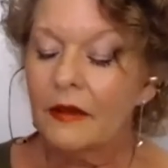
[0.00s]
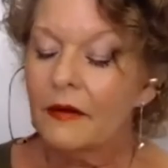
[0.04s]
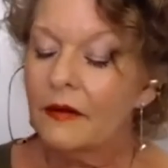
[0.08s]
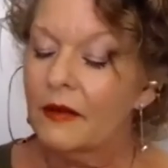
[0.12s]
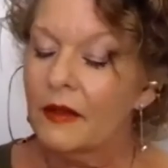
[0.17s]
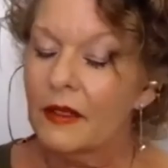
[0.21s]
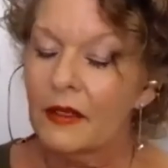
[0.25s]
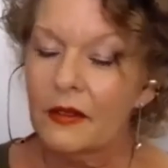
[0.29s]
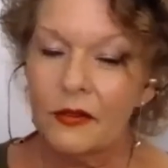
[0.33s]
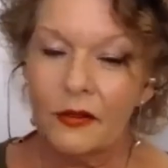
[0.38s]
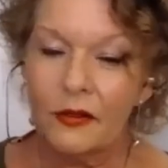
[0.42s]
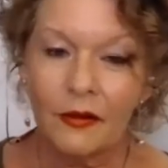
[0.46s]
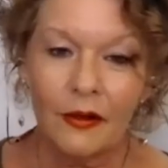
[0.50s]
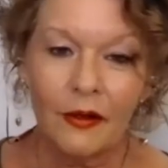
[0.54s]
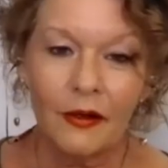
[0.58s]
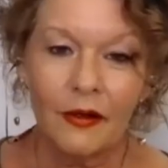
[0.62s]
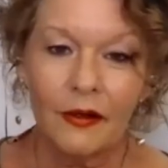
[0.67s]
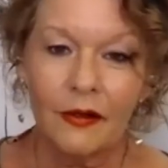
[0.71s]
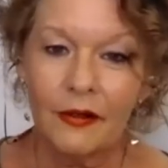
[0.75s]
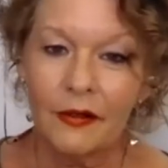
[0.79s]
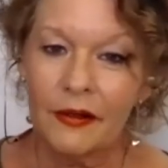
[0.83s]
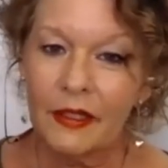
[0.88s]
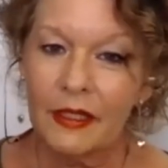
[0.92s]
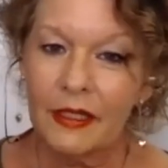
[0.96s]
These are
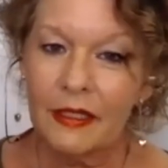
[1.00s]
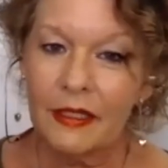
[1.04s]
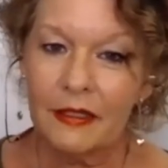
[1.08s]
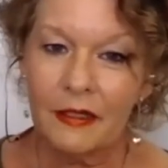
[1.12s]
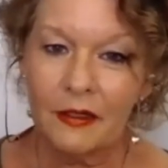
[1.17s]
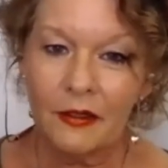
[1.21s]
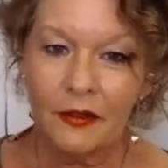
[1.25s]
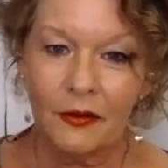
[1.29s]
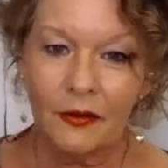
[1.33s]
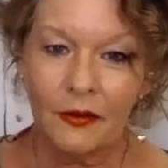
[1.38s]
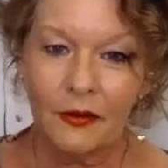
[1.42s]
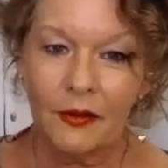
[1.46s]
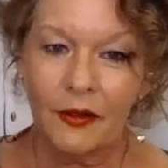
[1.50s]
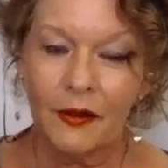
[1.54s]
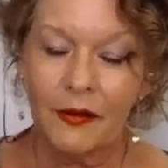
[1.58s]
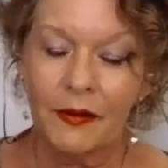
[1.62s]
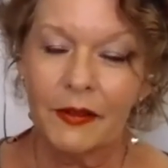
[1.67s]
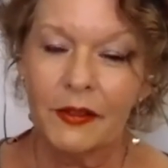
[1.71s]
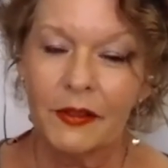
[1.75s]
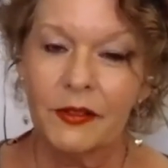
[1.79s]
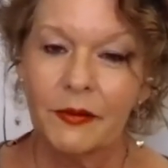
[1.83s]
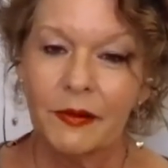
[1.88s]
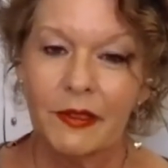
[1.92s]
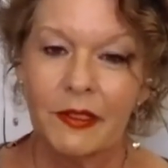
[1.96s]
all things that you're
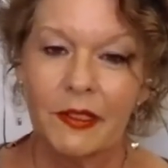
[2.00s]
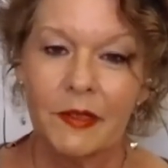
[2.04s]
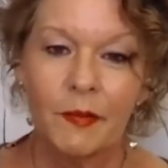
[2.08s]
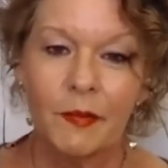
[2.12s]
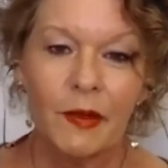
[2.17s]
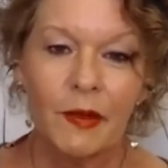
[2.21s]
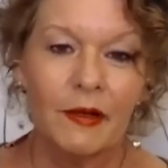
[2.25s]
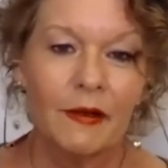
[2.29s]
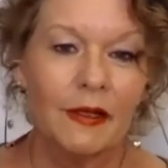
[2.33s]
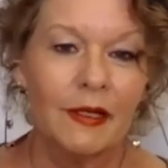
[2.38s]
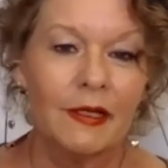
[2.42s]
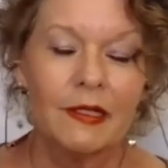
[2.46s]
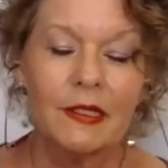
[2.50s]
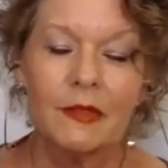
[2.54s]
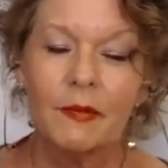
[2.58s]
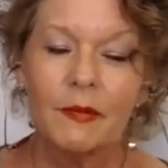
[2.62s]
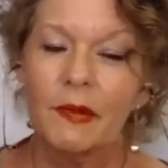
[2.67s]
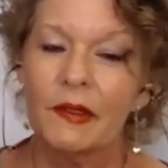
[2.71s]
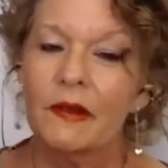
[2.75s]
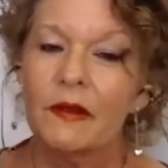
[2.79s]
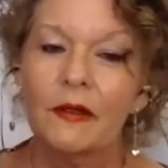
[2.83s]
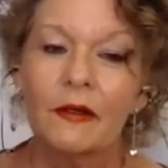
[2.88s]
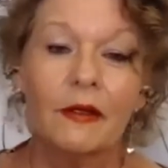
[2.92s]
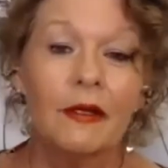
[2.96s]
going to experience,
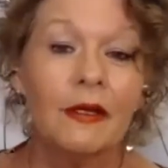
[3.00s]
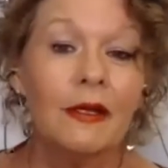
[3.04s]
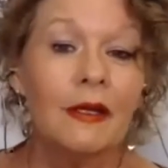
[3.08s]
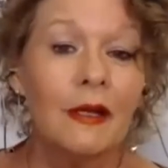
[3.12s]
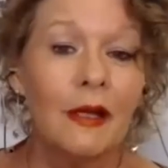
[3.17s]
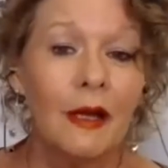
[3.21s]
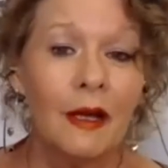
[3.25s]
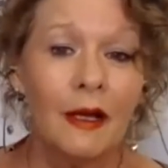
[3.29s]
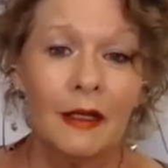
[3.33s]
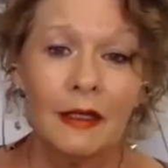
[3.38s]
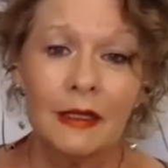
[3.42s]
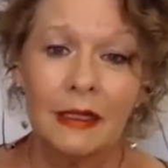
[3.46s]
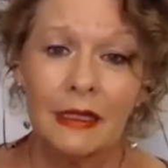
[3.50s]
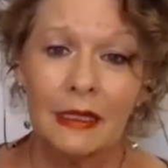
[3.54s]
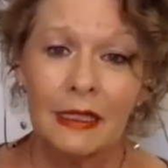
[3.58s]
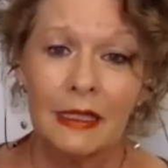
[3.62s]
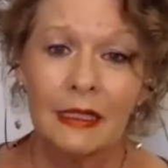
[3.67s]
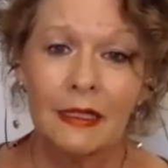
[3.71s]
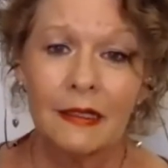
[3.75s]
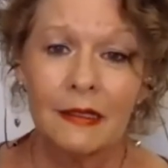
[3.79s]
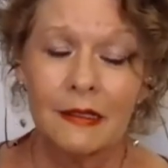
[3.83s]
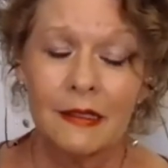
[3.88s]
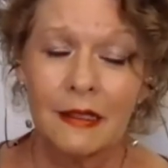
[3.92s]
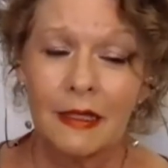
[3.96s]
but they're not
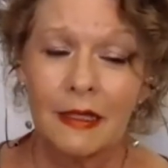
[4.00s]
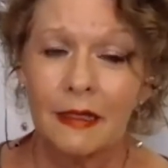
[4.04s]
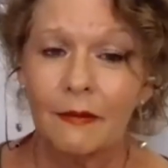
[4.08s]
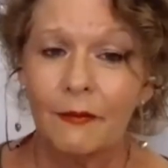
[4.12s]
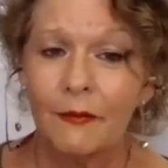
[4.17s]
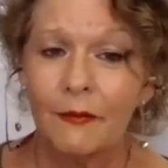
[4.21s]
things that